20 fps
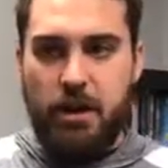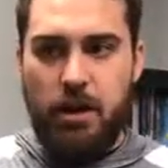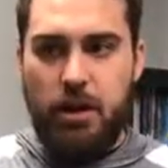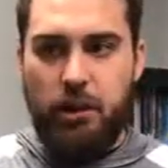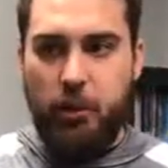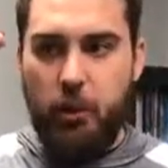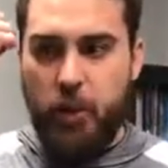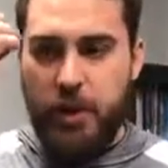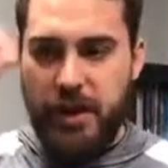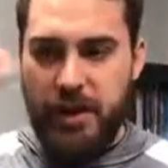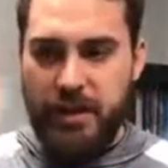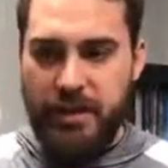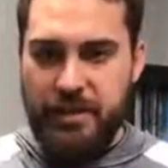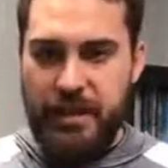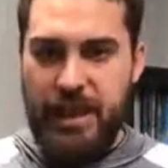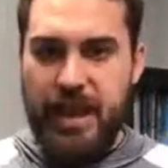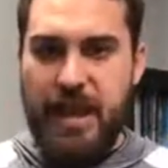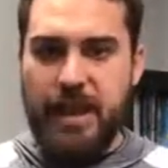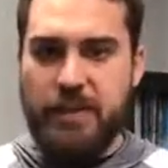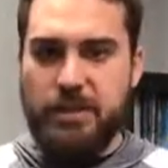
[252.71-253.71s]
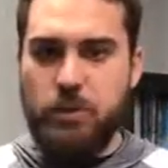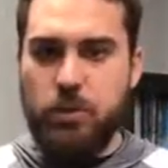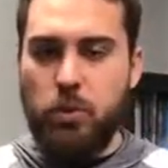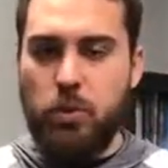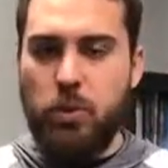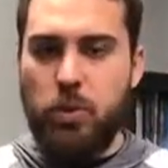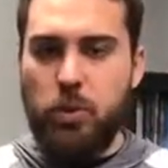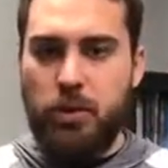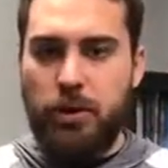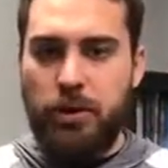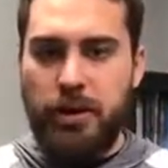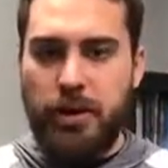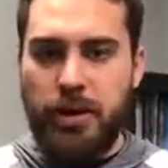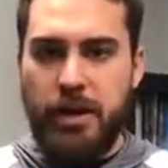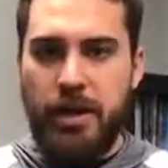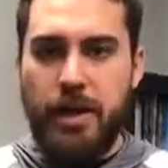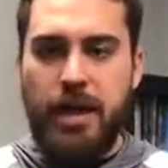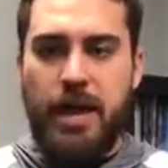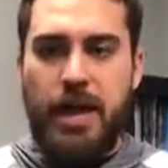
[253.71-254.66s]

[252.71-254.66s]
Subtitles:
on reading the actual word,